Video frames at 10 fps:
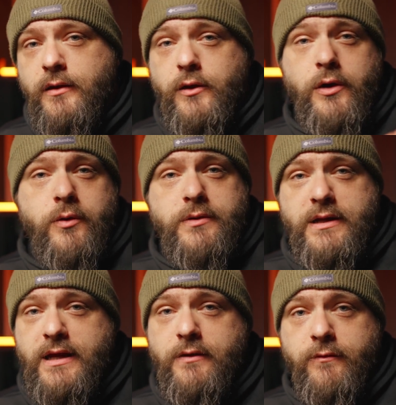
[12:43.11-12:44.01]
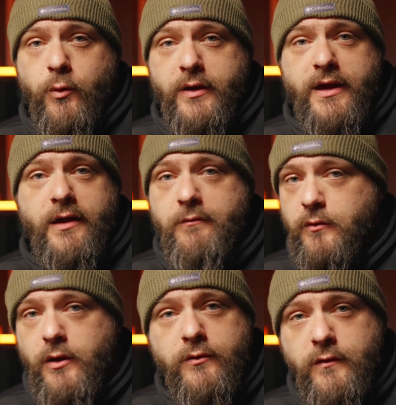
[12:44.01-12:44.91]
You don't need 4K for
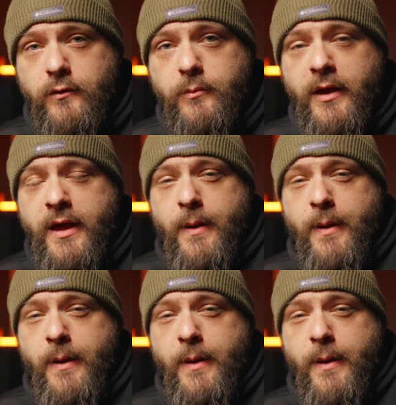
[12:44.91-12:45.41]
YouTube,